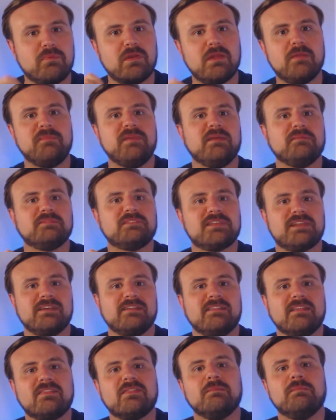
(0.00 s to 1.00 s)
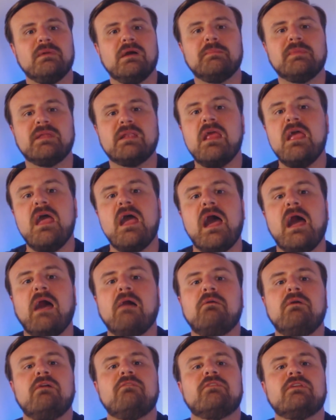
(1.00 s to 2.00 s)
premium skill at the moment.
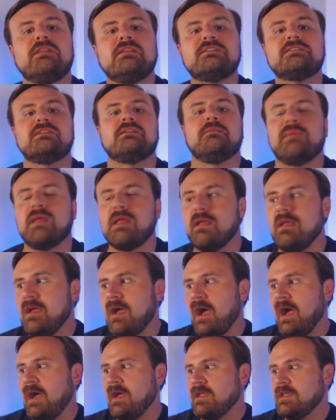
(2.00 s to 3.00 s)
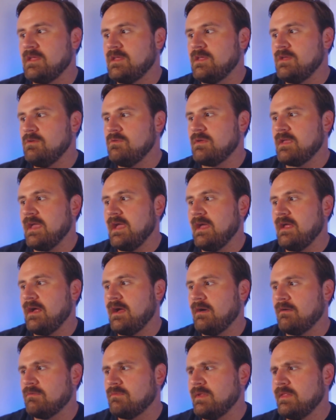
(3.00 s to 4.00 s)
However, listen to me. You get
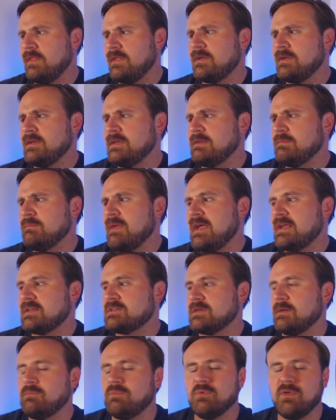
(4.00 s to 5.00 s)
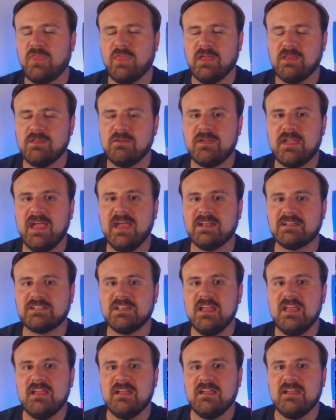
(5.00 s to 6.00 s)
a really good matchup with it. You get
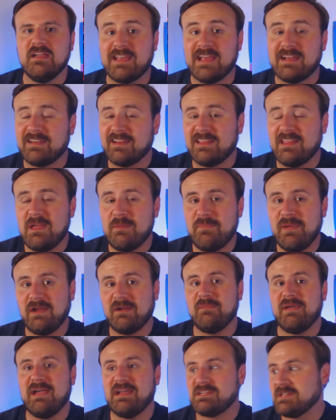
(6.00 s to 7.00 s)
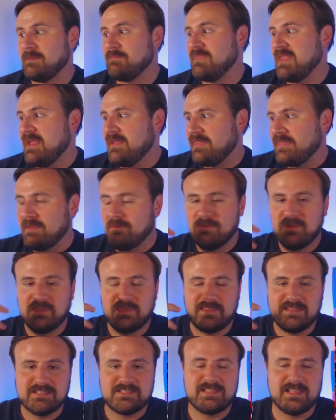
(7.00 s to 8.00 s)
technically a better matchup than
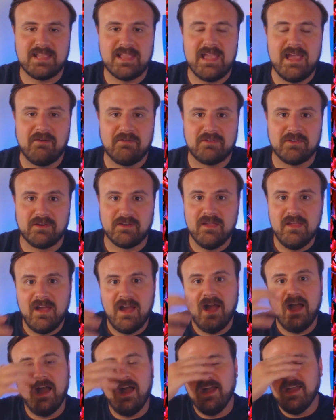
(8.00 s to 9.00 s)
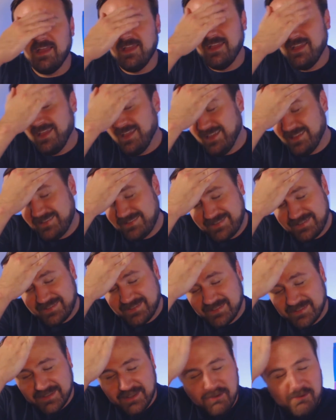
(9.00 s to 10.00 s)
with Distant Counter. It's
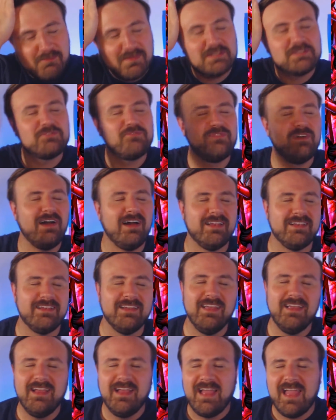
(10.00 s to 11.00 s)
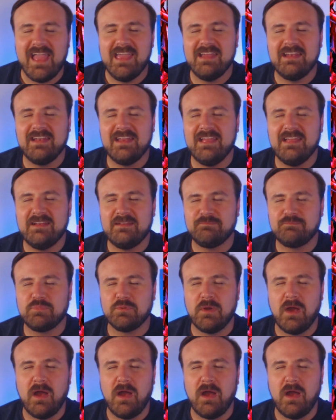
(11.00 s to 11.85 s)
so much fun, and it